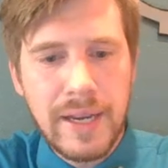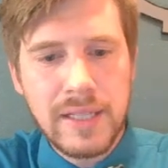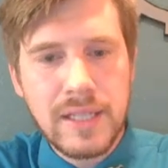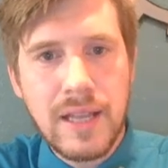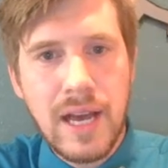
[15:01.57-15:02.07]

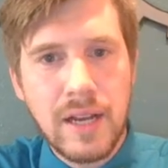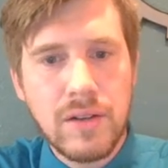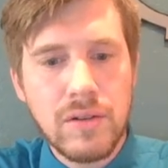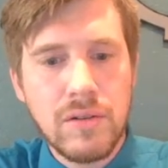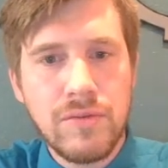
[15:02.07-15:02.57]
into that
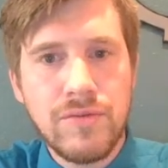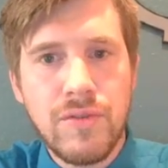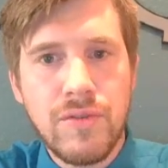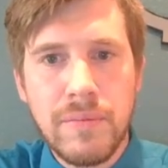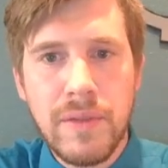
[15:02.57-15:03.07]
Google
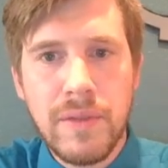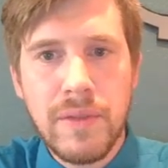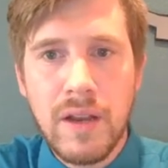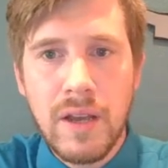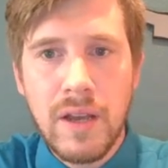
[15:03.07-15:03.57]
form
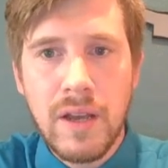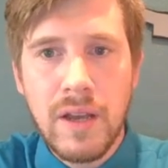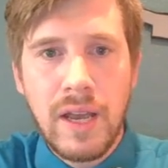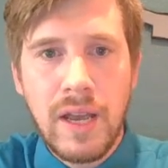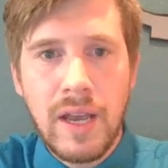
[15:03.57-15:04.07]
there
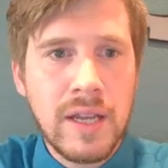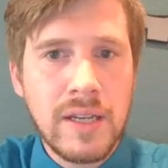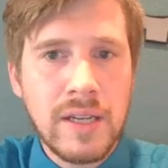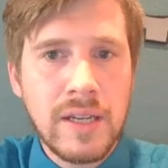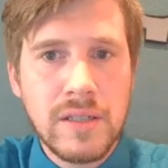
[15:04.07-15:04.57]
and